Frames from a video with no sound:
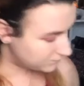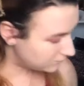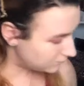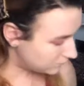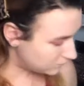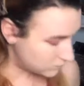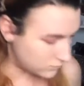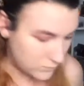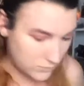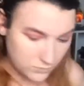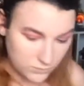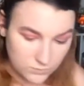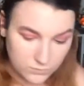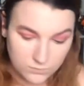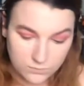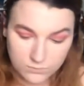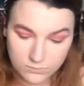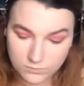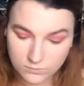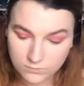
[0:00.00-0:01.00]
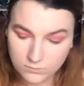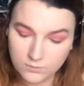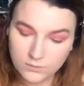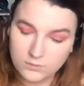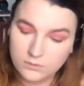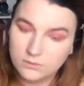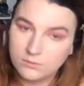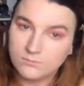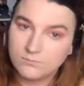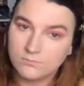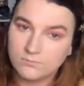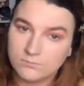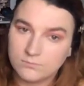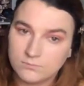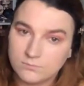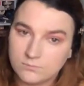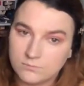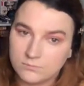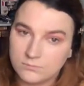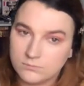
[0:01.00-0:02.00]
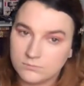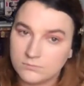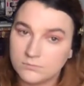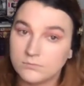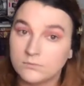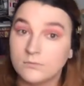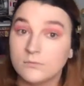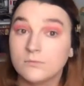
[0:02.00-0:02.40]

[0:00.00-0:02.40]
(no one is talking)